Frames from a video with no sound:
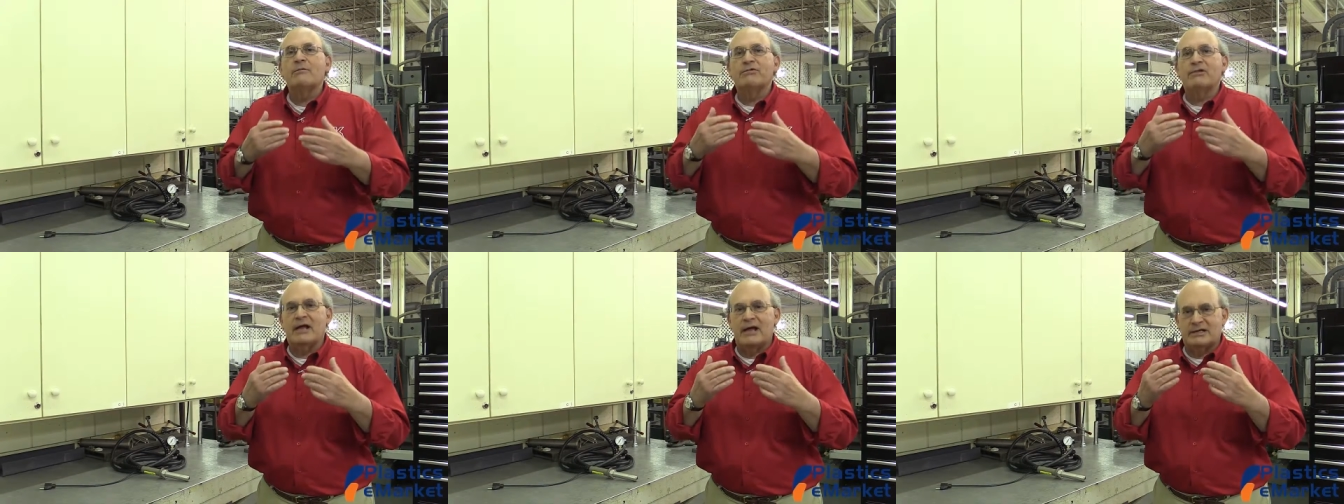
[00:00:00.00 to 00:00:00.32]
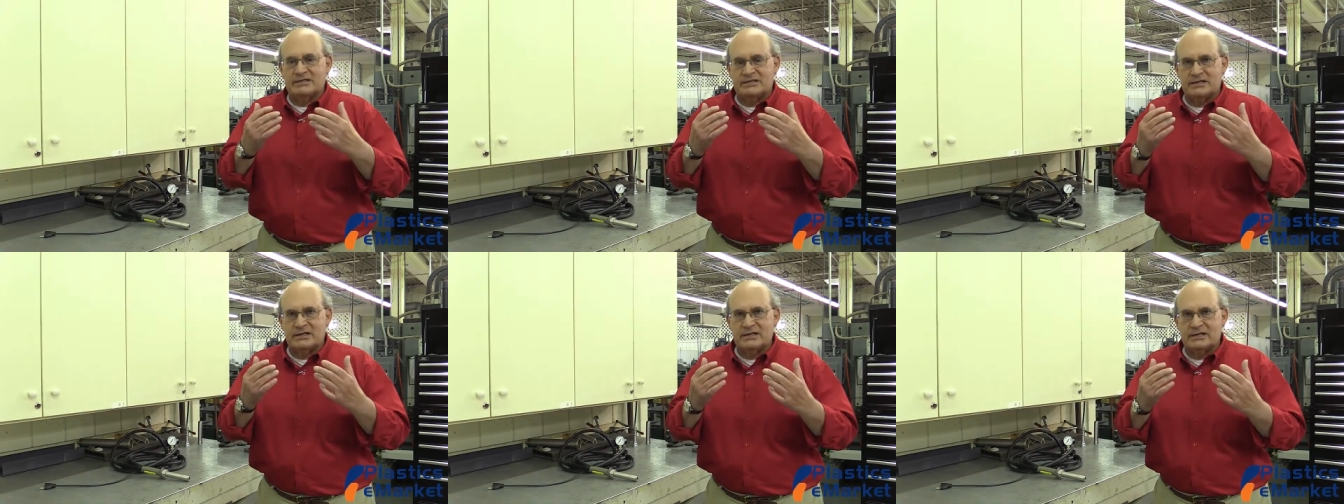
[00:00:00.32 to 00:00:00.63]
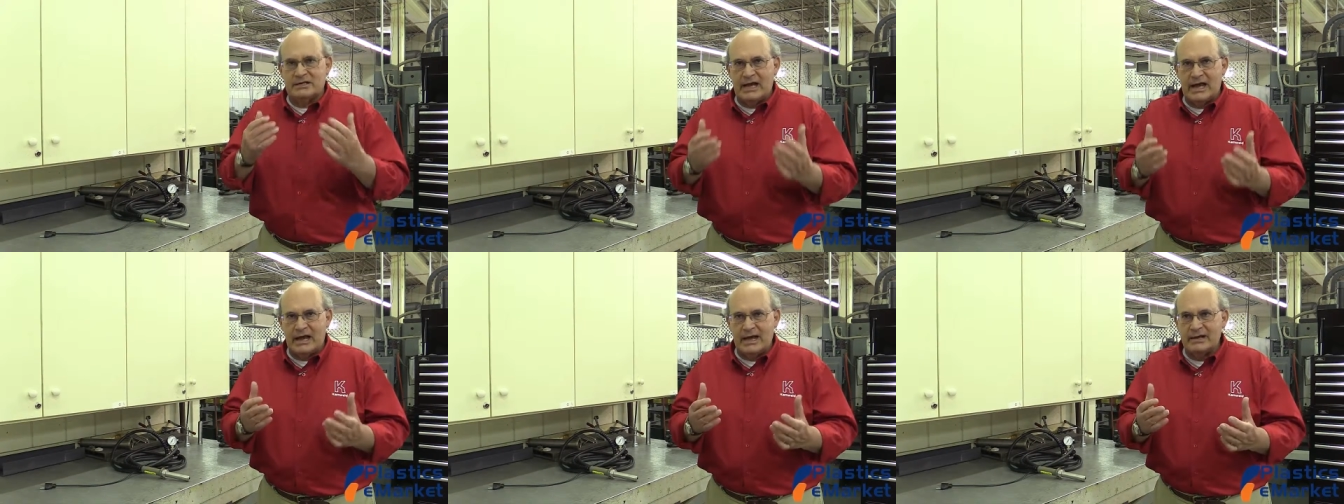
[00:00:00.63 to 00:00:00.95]
plastic
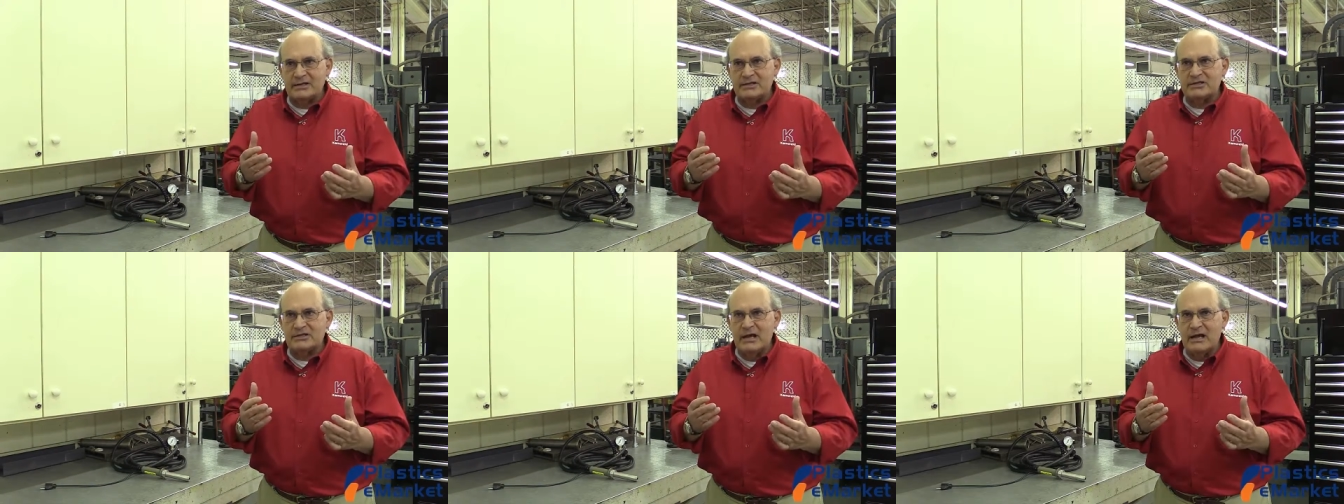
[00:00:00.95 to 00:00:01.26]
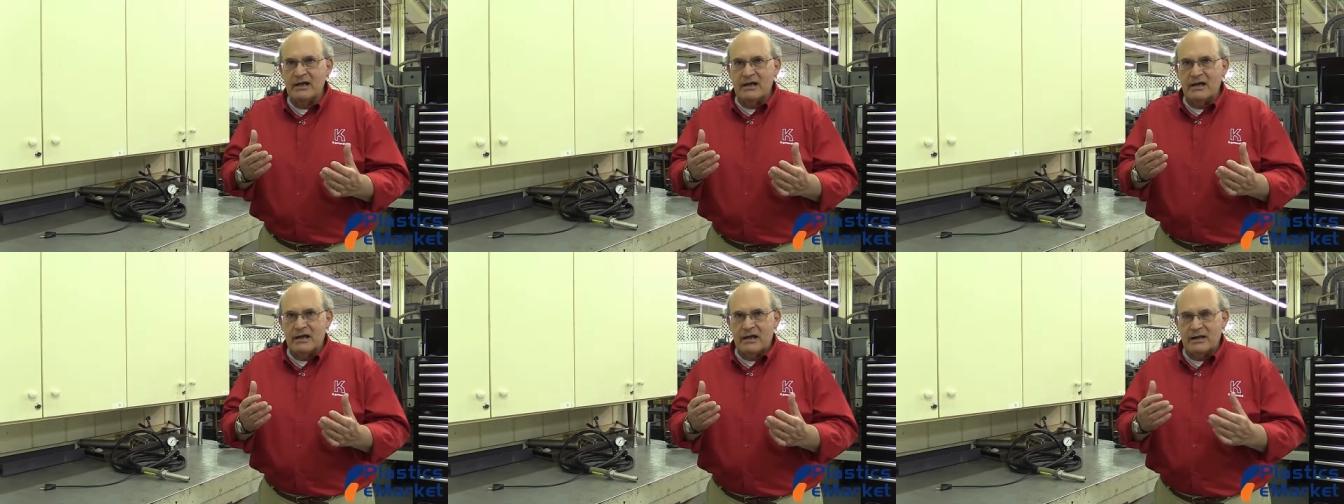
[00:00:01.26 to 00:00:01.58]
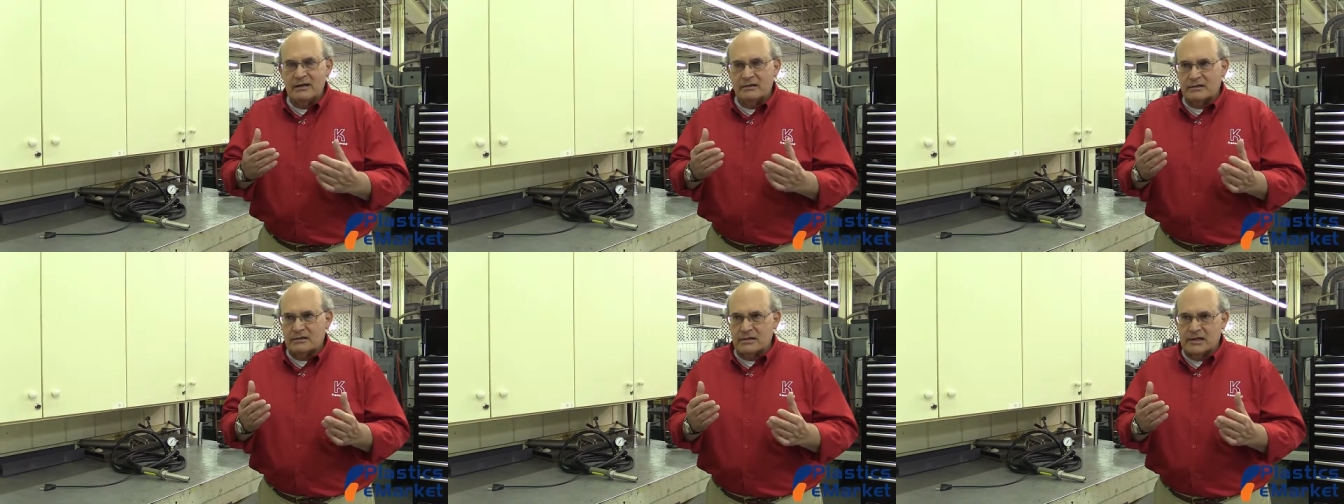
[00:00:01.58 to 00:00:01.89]
tanks
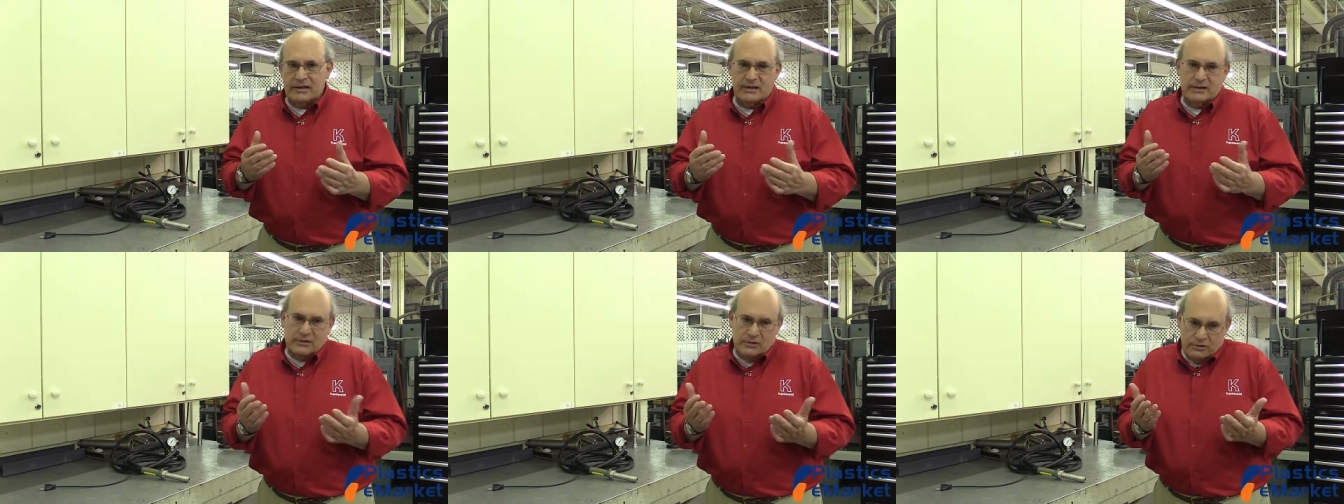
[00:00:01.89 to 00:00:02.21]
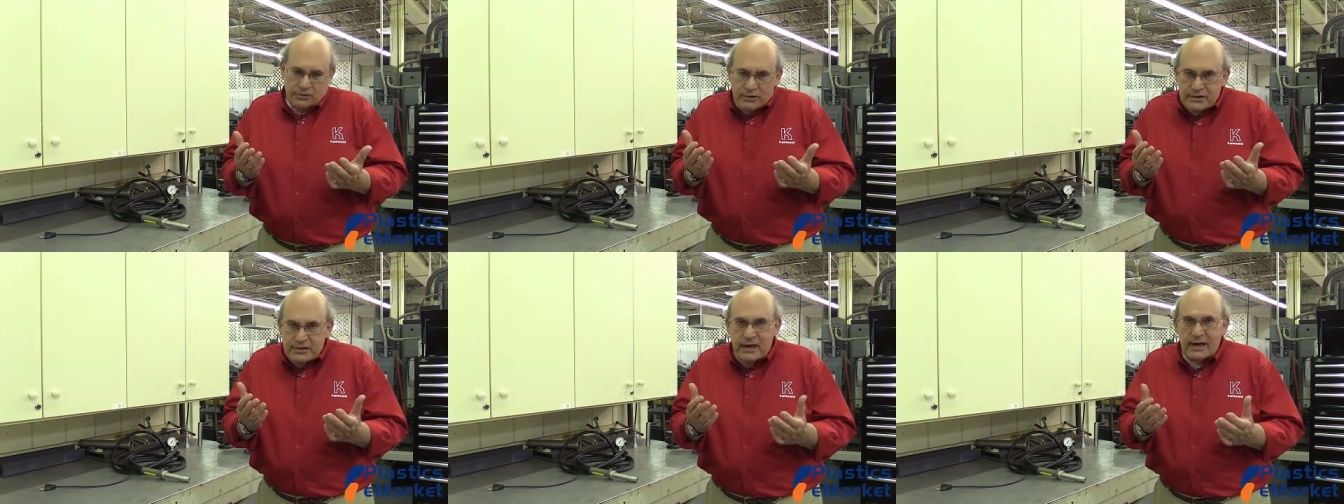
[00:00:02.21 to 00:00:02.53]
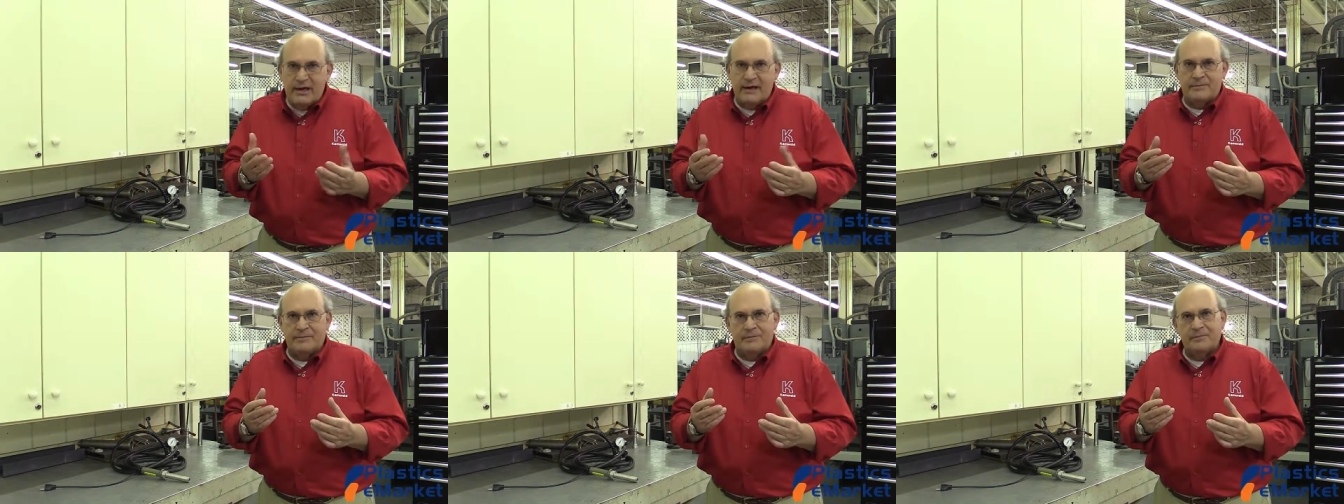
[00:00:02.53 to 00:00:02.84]
and think you're
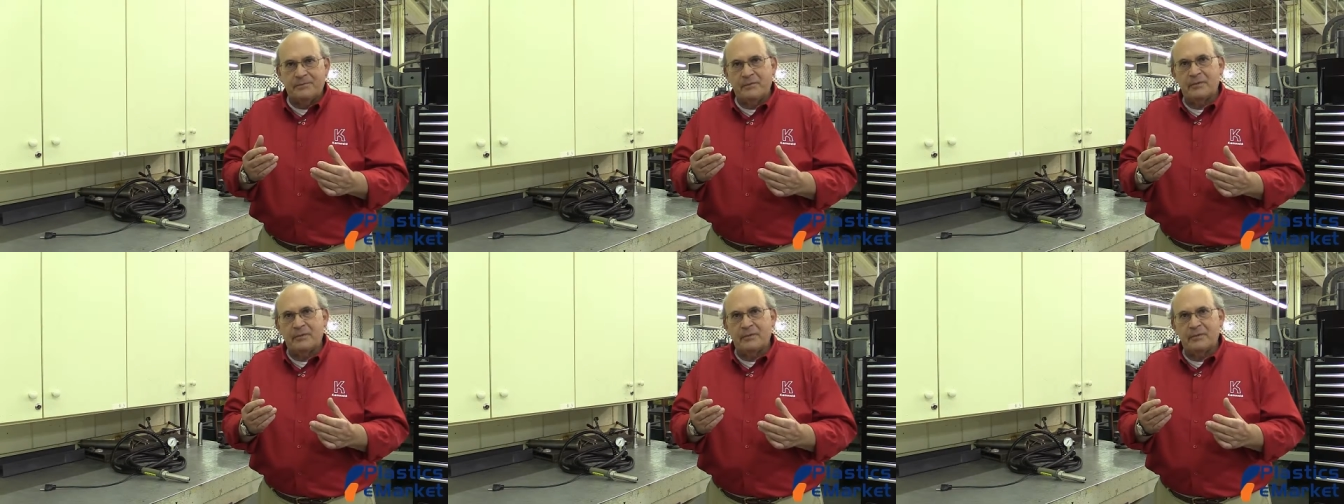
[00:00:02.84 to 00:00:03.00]
done.